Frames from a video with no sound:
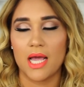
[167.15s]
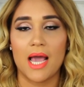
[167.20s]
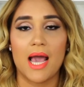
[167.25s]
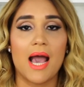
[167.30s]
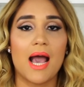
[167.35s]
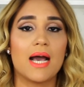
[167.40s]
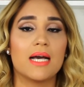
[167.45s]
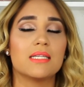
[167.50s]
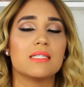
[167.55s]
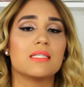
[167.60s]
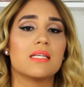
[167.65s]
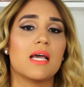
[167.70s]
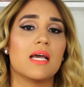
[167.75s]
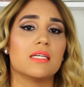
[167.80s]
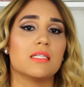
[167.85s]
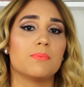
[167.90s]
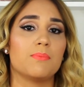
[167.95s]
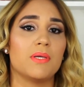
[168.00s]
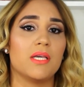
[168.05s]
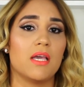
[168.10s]
It has
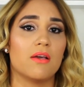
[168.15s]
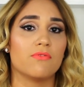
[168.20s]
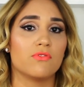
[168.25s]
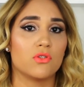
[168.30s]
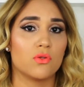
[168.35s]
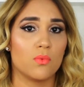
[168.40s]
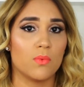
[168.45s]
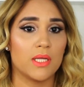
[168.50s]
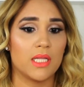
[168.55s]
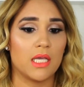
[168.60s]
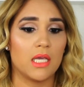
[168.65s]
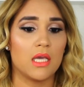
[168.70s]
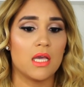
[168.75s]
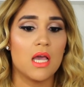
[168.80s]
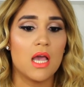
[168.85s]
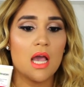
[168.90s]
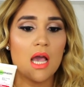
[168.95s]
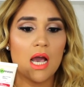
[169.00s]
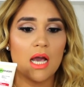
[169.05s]
SPF 20.